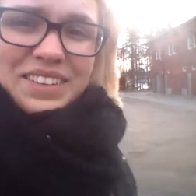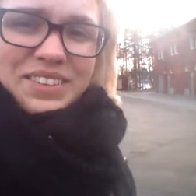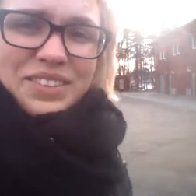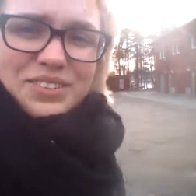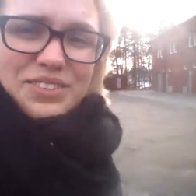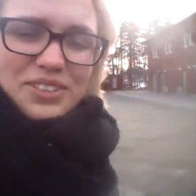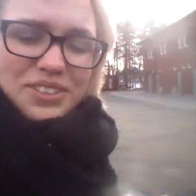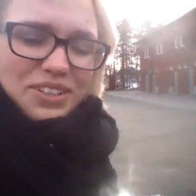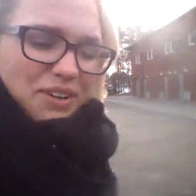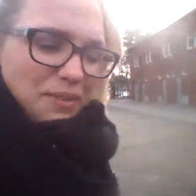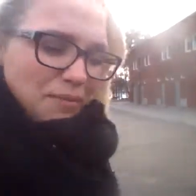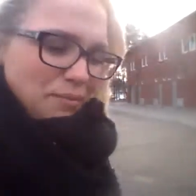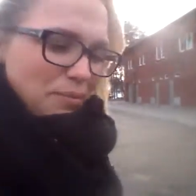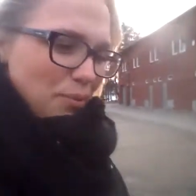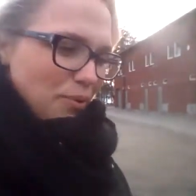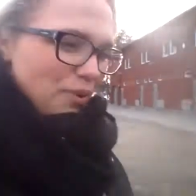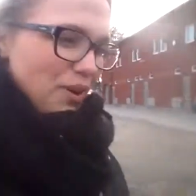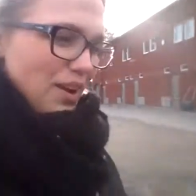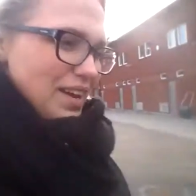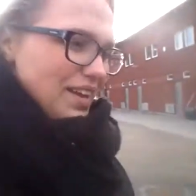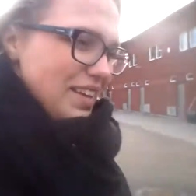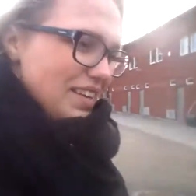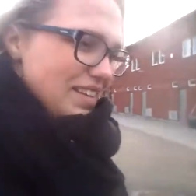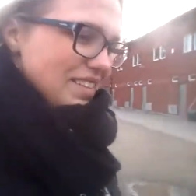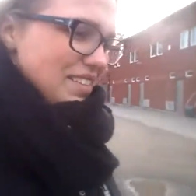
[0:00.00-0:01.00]
Don't you love
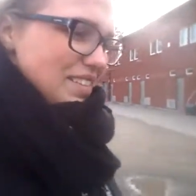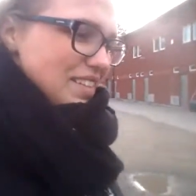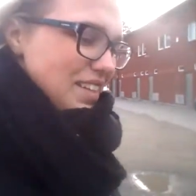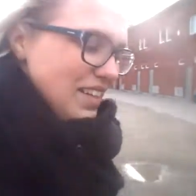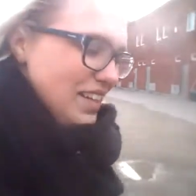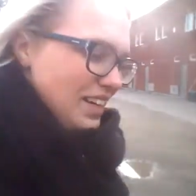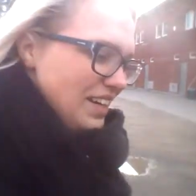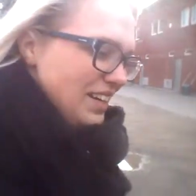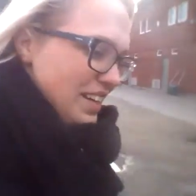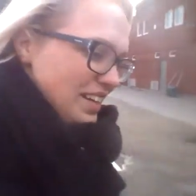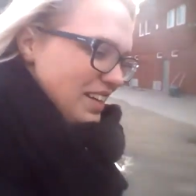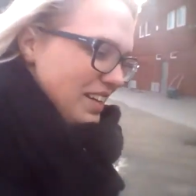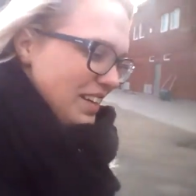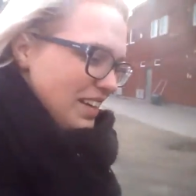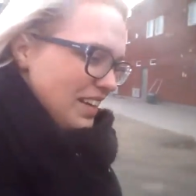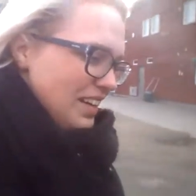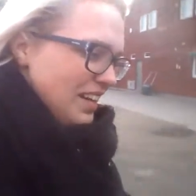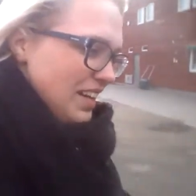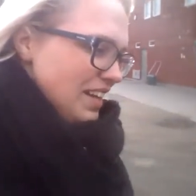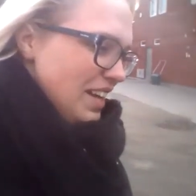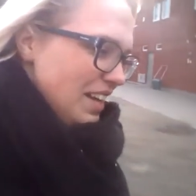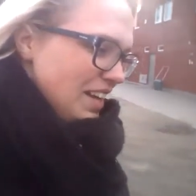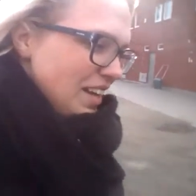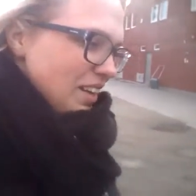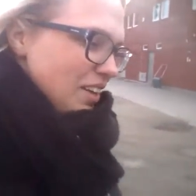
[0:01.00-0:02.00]
breaks
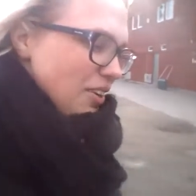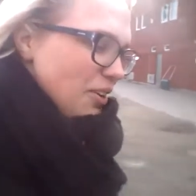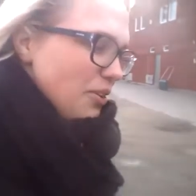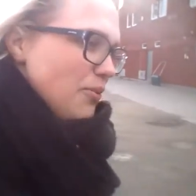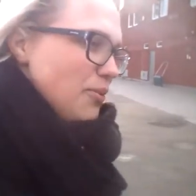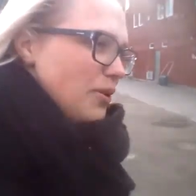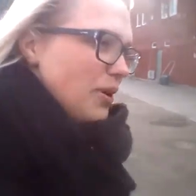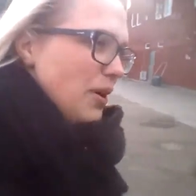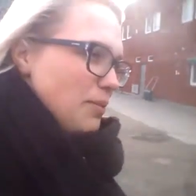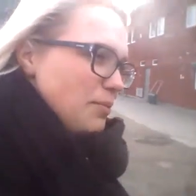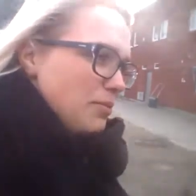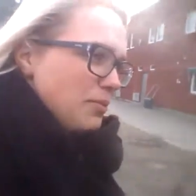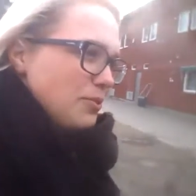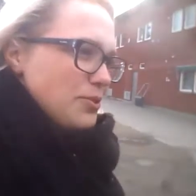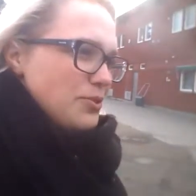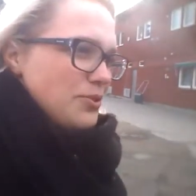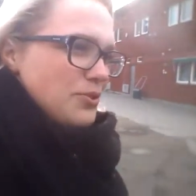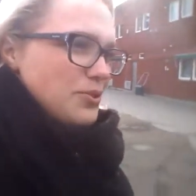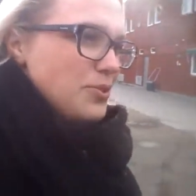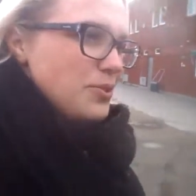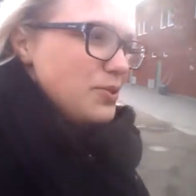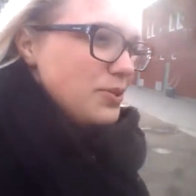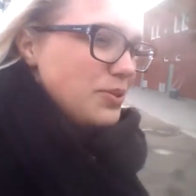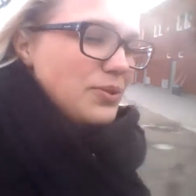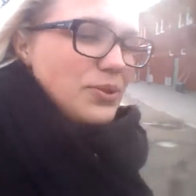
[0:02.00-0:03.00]
and going up for
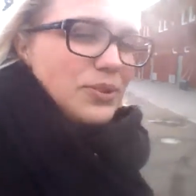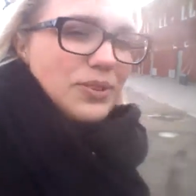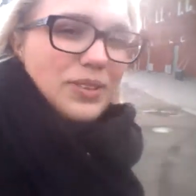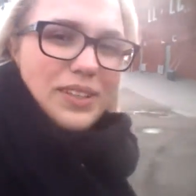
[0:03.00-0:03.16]
school.